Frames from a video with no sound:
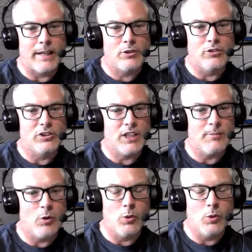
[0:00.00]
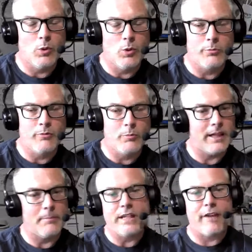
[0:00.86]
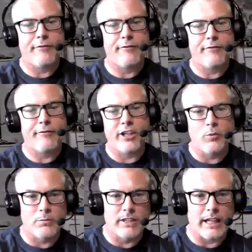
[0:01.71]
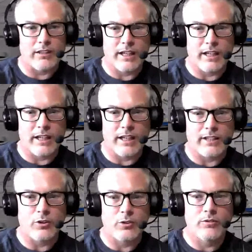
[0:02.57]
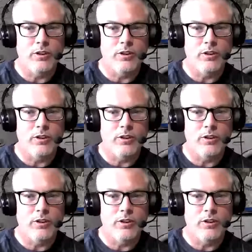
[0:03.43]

Johnstone, him or Woodman for me. I mean, yeah, Freddie Woodman had a had a good